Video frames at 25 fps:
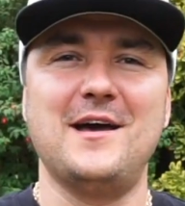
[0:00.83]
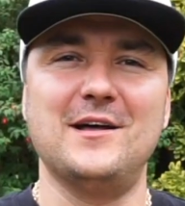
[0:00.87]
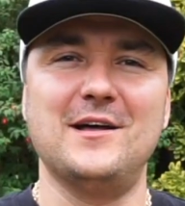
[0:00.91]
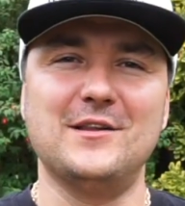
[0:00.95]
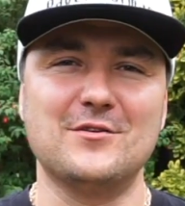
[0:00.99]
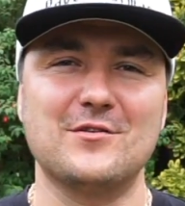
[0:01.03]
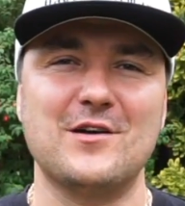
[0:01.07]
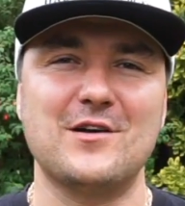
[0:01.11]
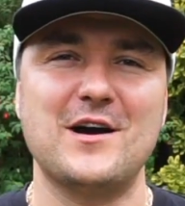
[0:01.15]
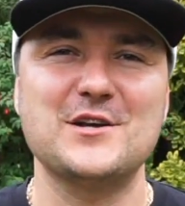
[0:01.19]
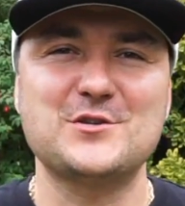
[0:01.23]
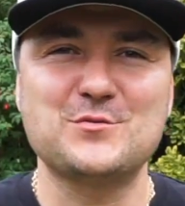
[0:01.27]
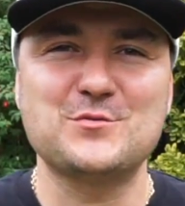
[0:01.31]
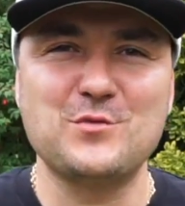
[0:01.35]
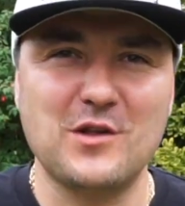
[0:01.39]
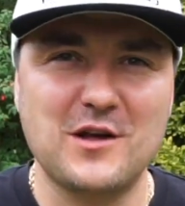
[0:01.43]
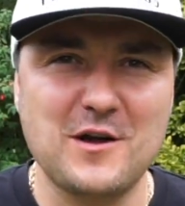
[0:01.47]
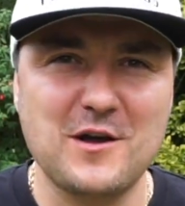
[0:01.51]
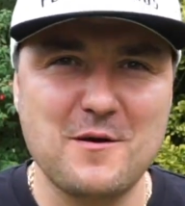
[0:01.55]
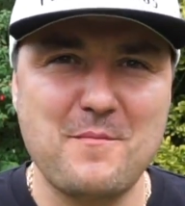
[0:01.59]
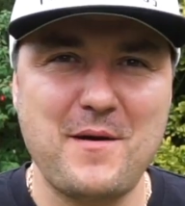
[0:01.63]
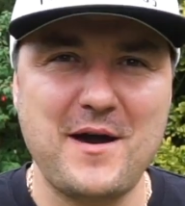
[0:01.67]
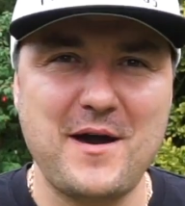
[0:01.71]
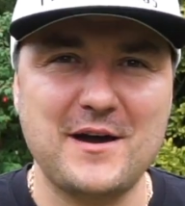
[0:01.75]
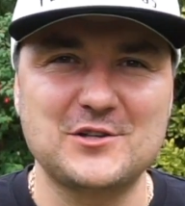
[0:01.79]
Hello guys,
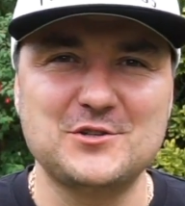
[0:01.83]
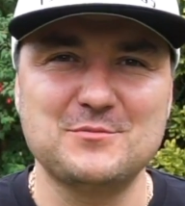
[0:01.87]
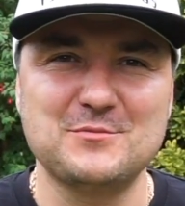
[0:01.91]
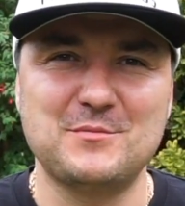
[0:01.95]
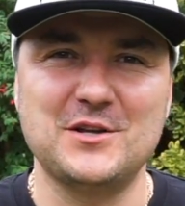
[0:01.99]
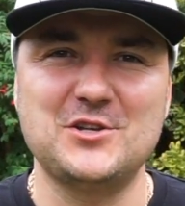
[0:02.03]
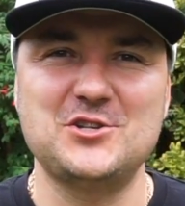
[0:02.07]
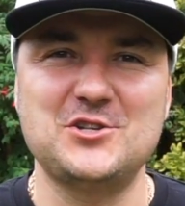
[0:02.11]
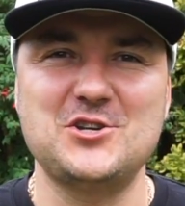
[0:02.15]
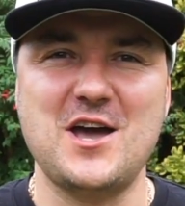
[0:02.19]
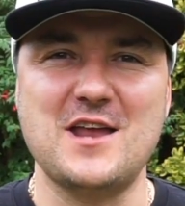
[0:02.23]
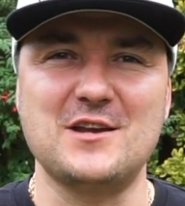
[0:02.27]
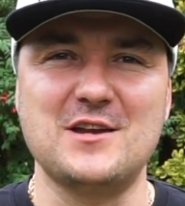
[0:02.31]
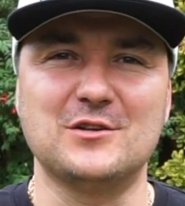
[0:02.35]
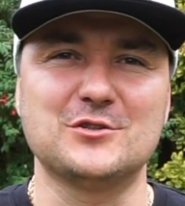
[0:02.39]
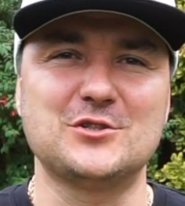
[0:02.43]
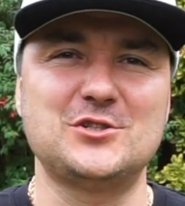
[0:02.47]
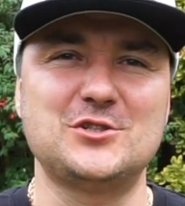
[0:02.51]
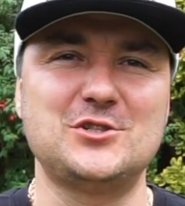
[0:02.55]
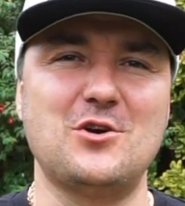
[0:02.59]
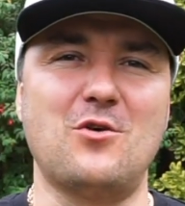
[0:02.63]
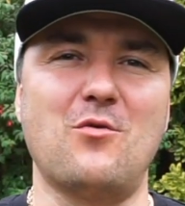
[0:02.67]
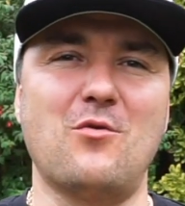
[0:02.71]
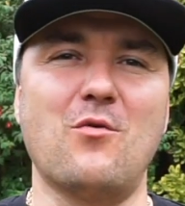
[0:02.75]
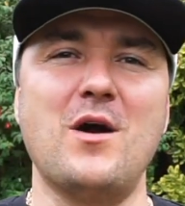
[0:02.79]
welcome back to my channel.
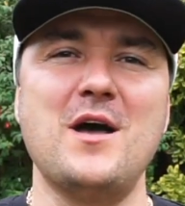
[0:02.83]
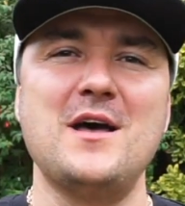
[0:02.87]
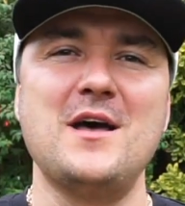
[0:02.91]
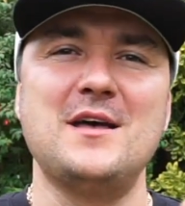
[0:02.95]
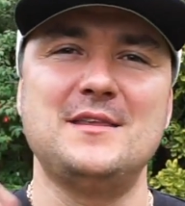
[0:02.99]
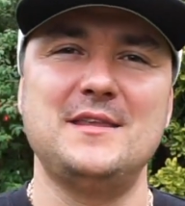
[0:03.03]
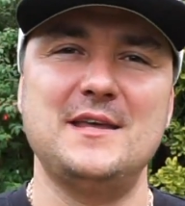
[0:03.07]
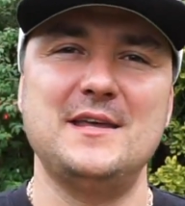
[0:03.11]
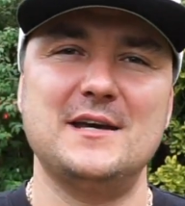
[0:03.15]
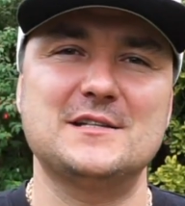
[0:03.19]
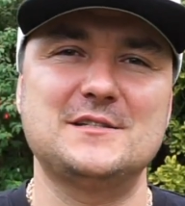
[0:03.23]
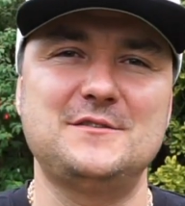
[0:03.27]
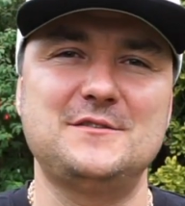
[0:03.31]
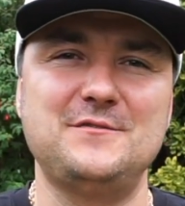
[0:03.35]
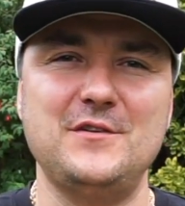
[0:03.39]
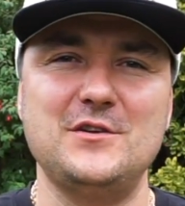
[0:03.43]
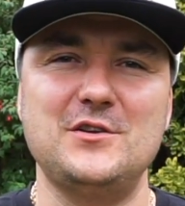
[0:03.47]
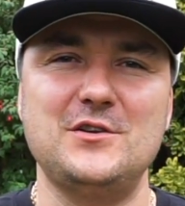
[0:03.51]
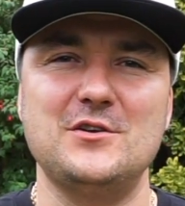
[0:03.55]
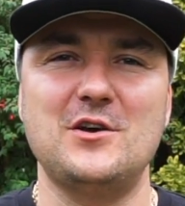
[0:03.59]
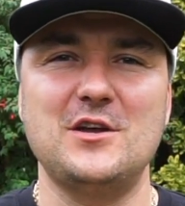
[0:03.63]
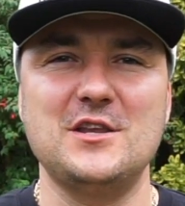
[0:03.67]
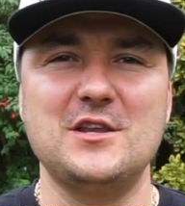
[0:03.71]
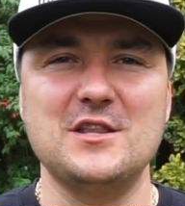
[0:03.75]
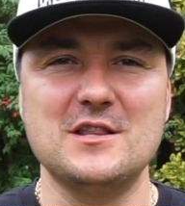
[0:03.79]
So, next
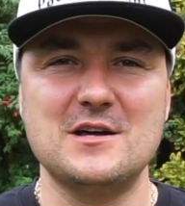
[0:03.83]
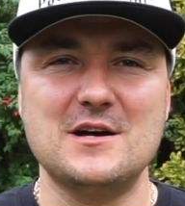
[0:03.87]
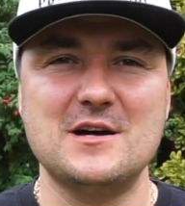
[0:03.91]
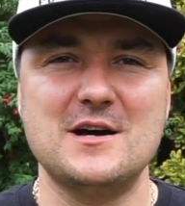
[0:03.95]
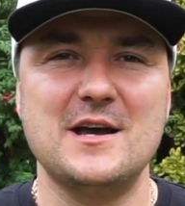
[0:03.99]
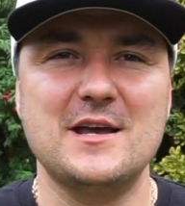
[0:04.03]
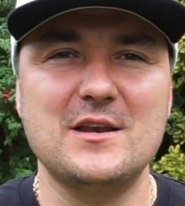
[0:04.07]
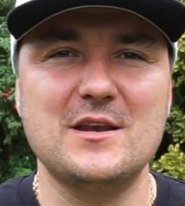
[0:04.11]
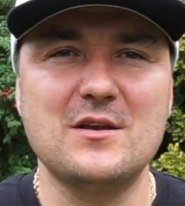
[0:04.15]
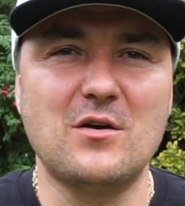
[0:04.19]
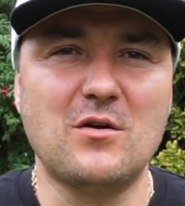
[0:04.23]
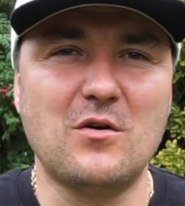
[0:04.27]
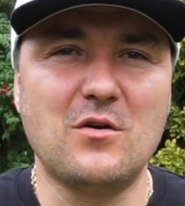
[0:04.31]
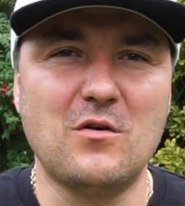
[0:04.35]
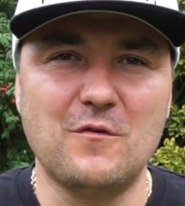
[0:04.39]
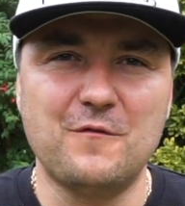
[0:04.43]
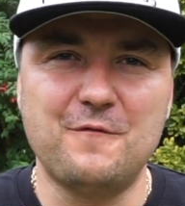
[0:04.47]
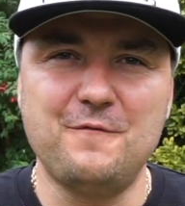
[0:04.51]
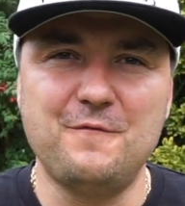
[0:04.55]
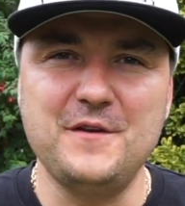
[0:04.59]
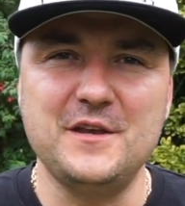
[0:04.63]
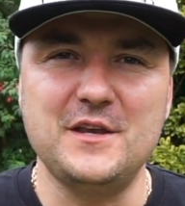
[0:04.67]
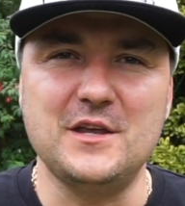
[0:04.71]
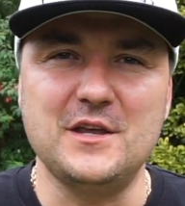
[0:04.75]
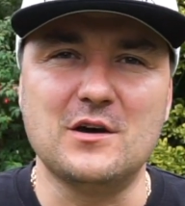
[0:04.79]
video in line
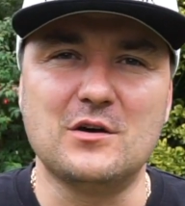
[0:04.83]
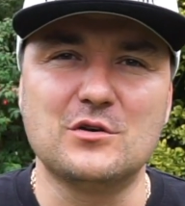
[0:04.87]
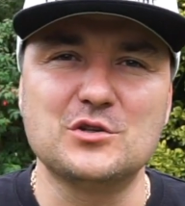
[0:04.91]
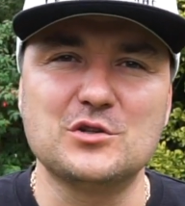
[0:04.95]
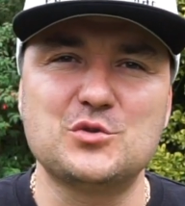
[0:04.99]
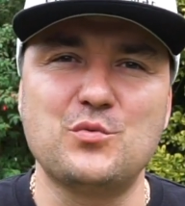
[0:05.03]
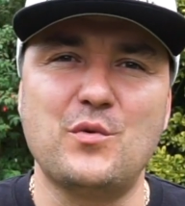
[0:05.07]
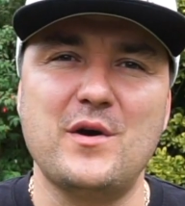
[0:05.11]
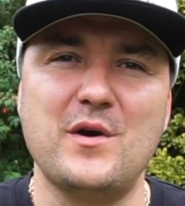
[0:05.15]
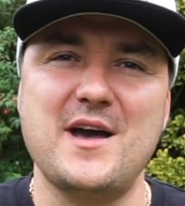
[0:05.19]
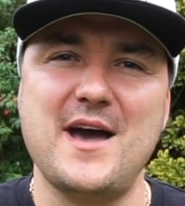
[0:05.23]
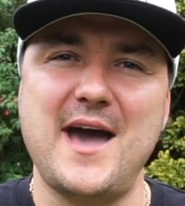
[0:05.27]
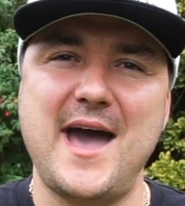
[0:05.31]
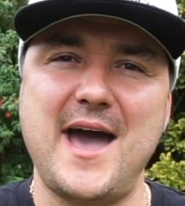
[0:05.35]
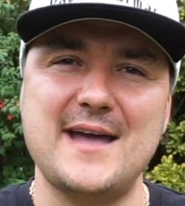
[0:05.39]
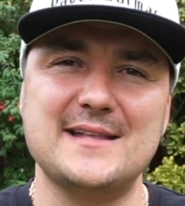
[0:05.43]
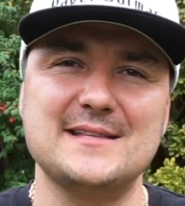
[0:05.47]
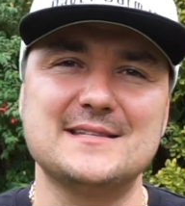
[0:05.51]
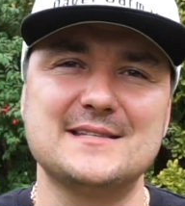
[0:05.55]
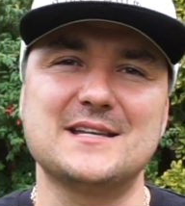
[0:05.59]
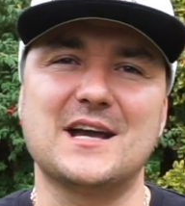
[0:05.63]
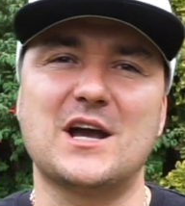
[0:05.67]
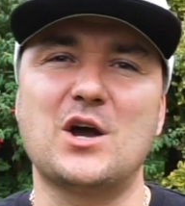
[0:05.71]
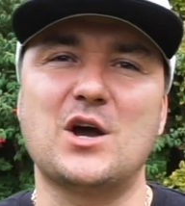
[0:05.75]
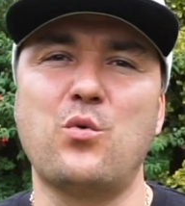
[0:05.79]
of videos where I
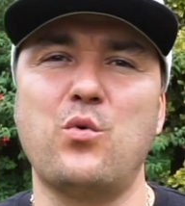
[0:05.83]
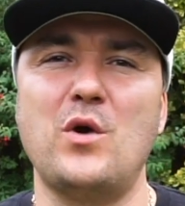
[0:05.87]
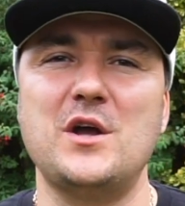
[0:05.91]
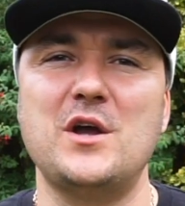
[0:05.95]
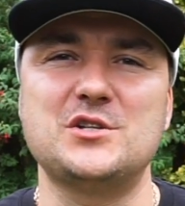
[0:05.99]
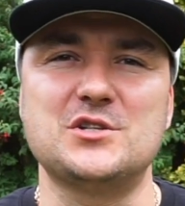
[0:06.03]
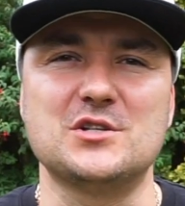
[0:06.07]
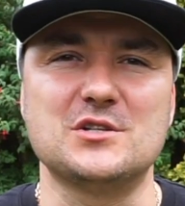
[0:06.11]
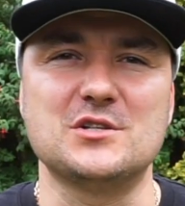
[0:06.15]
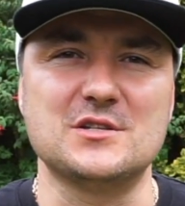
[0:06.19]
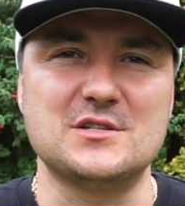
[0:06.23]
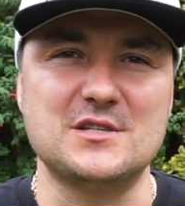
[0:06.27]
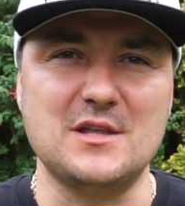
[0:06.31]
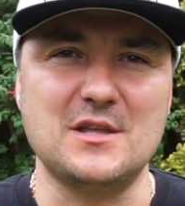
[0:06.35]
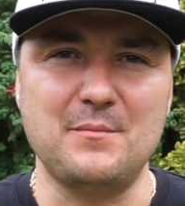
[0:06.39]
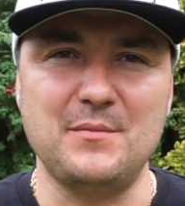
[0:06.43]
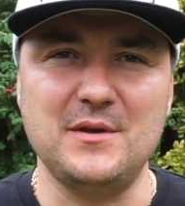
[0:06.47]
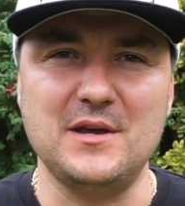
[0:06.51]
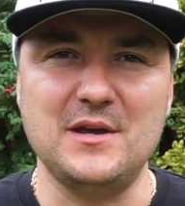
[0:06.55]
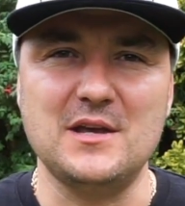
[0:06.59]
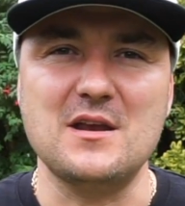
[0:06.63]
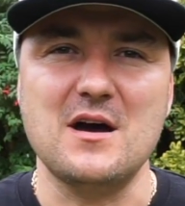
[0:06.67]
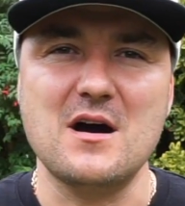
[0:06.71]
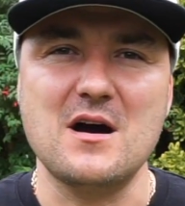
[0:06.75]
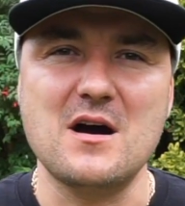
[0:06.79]
answer questions that
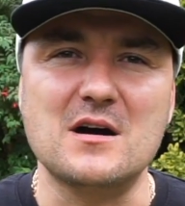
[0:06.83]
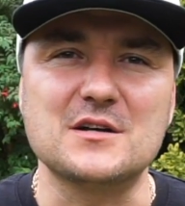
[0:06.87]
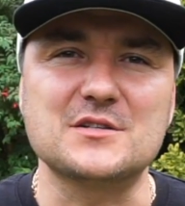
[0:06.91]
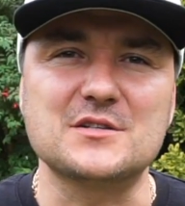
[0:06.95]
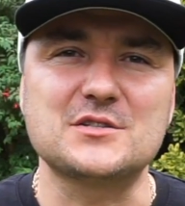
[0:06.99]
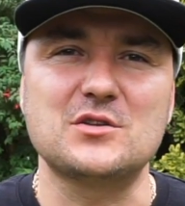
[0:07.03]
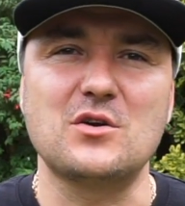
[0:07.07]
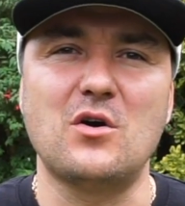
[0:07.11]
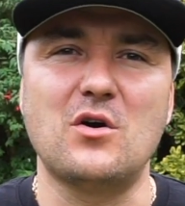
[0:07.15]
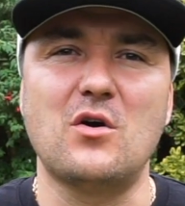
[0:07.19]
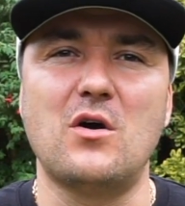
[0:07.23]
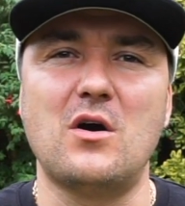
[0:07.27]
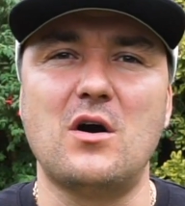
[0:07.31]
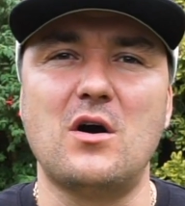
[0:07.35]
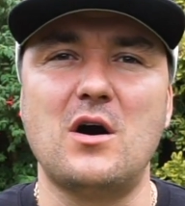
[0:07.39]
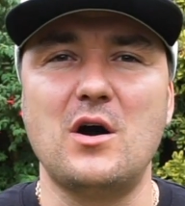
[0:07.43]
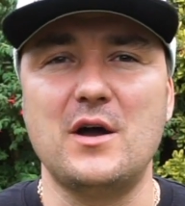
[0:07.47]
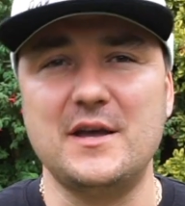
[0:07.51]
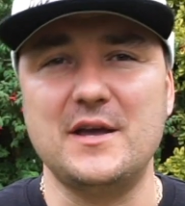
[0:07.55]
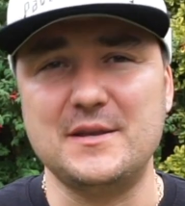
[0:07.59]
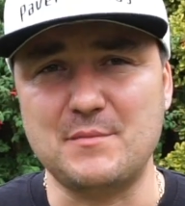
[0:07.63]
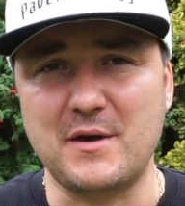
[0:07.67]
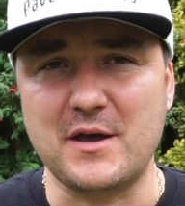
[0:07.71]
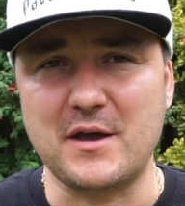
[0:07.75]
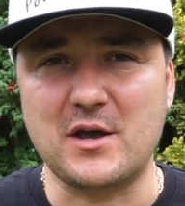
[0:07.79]
are being asked or
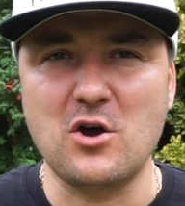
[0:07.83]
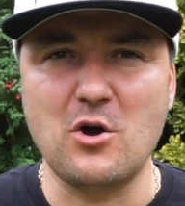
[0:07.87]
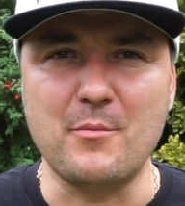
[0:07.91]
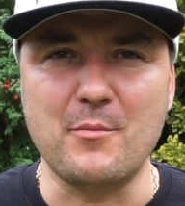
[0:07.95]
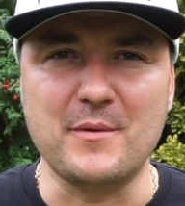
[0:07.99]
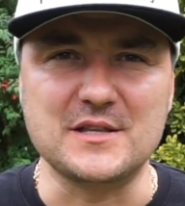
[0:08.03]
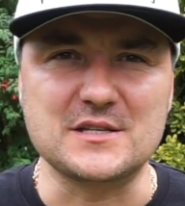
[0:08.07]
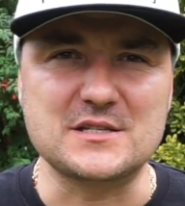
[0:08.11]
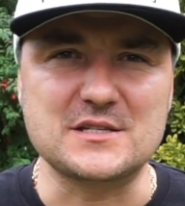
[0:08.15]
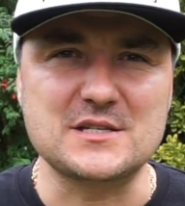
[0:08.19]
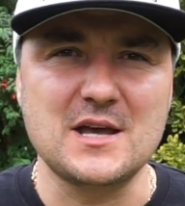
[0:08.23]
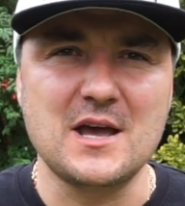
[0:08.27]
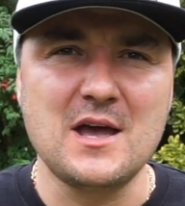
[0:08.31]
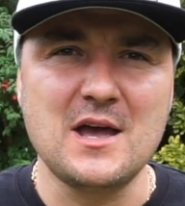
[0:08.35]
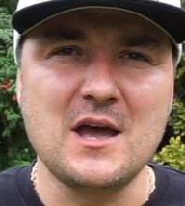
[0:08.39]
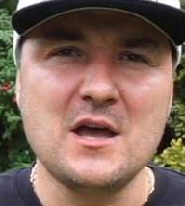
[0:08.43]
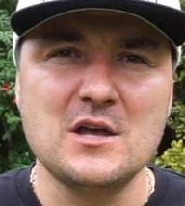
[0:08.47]
uh, in my comments.